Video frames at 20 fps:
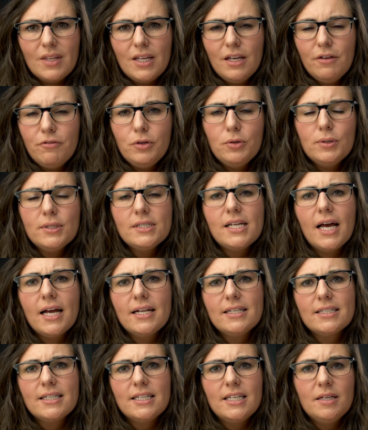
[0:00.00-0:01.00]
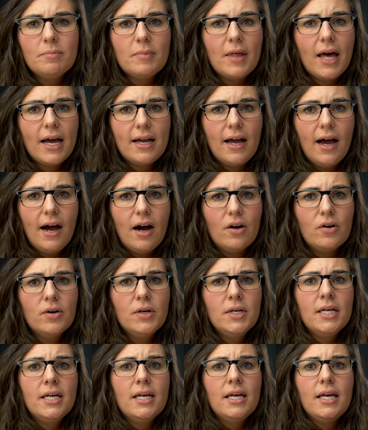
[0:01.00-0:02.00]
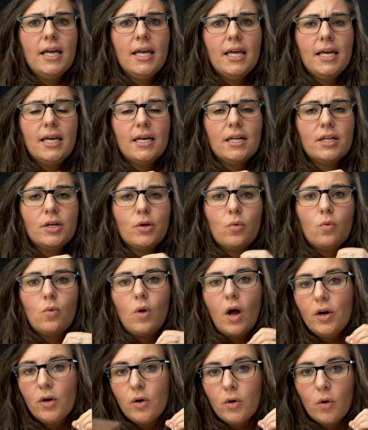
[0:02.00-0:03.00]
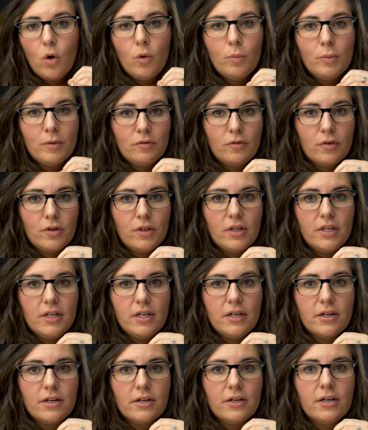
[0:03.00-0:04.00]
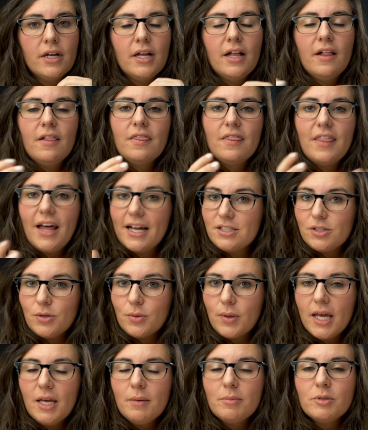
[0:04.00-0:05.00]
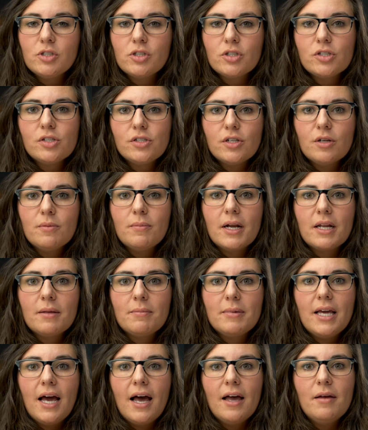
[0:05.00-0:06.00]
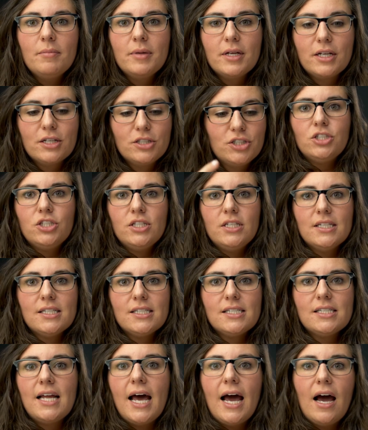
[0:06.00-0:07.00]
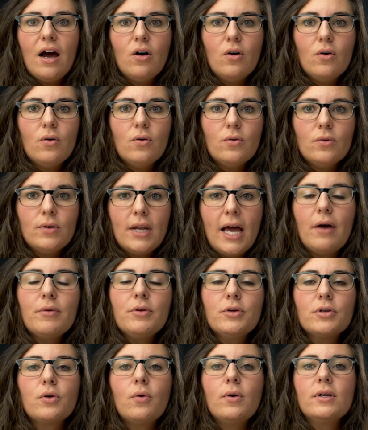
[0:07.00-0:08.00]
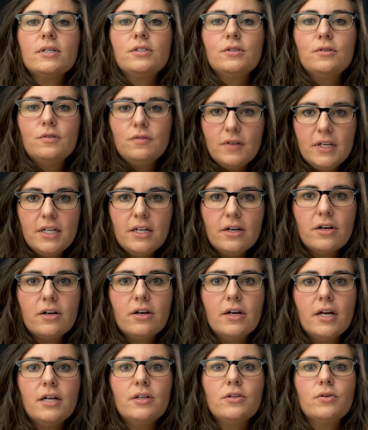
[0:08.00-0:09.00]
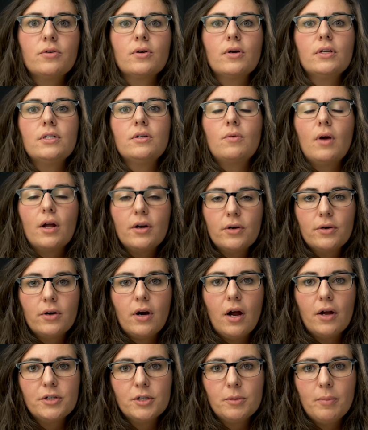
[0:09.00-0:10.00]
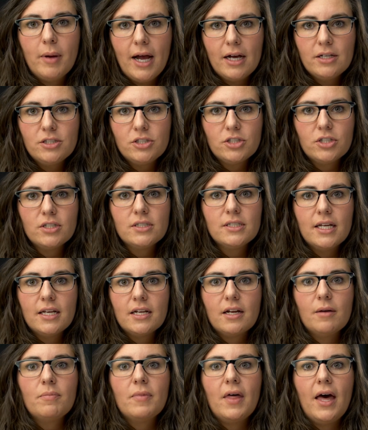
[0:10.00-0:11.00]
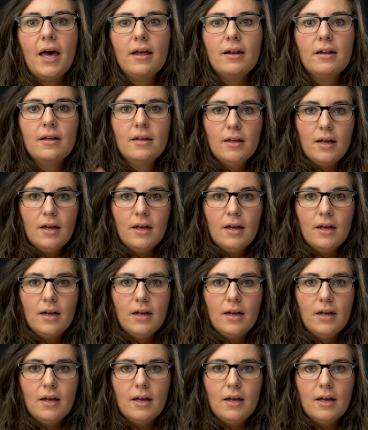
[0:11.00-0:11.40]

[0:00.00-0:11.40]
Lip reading: If you decide to keep that cow and run her open for the year, that's okay, but you're still money behind because she is now you're going to feed her and you're going to run her on your pasture and take up that